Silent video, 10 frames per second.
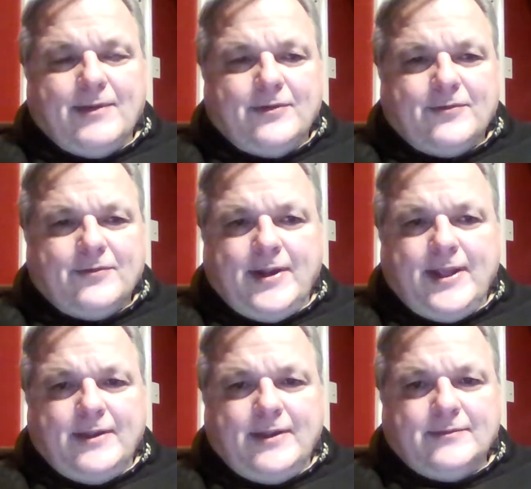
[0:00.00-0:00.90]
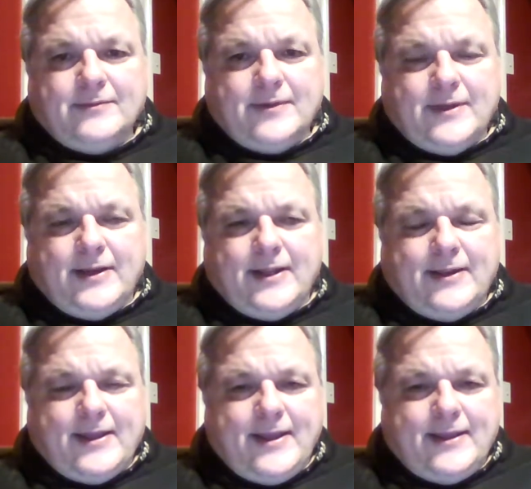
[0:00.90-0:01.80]
It looks great. I
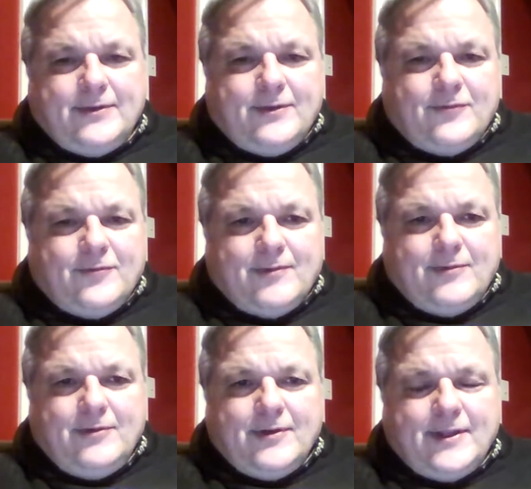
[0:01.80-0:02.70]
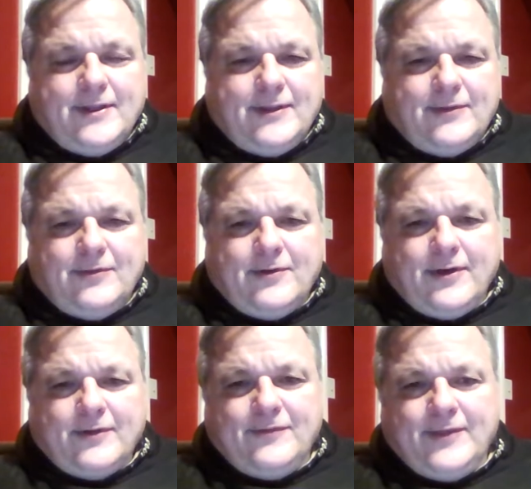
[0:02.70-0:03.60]
had no trouble looking at the
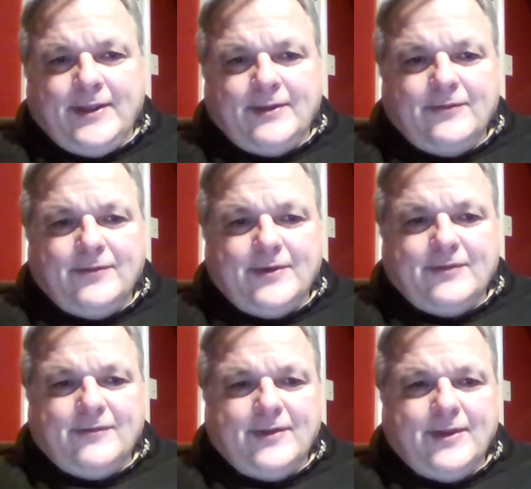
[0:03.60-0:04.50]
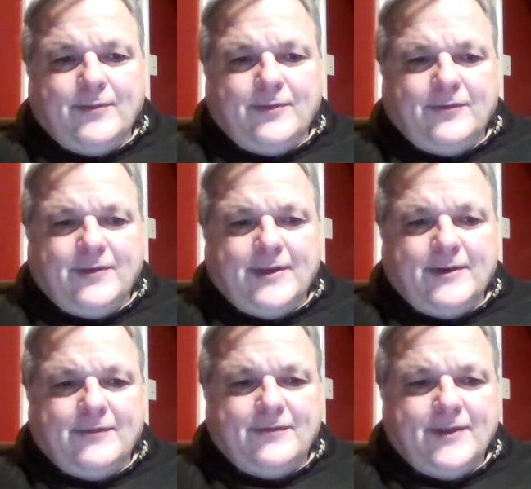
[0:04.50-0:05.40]
dark scenes. You could see what you
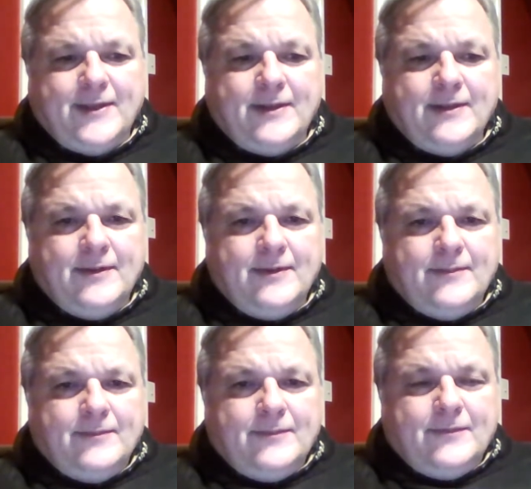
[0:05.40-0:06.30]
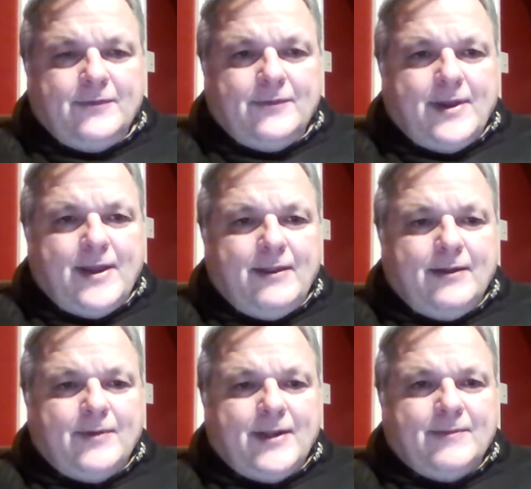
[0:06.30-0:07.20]
needed to see. So I
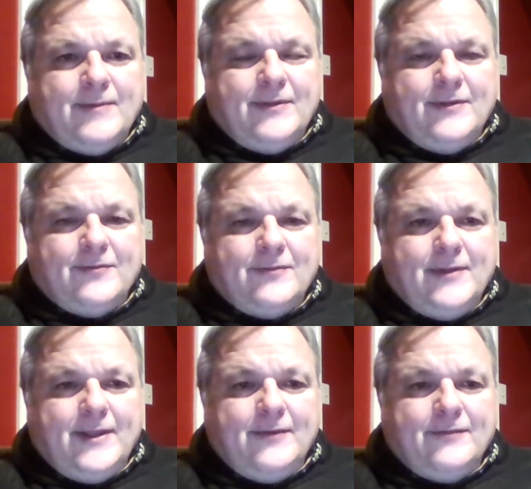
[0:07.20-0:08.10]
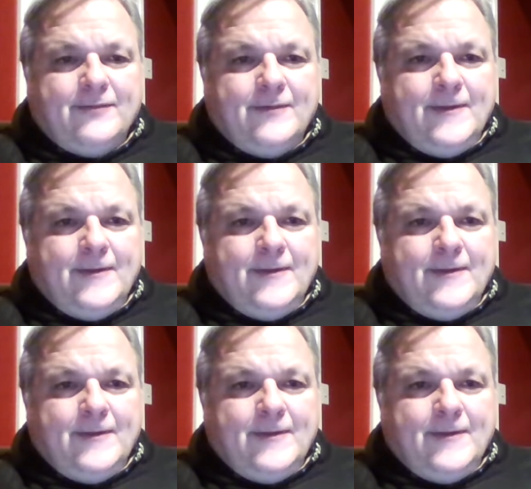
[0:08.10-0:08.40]
highly recommend this release.